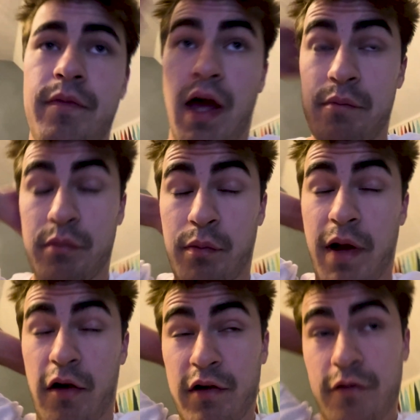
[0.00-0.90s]
I've been
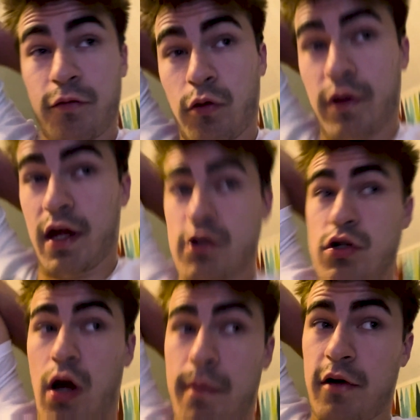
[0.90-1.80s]
preparing for that
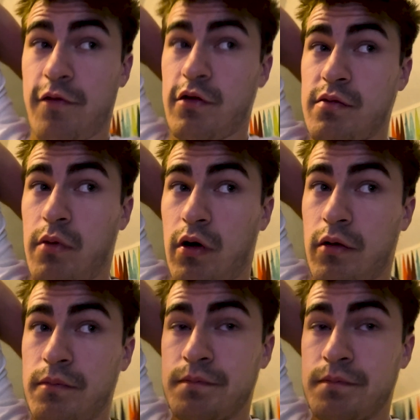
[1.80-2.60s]
job interview tomorrow.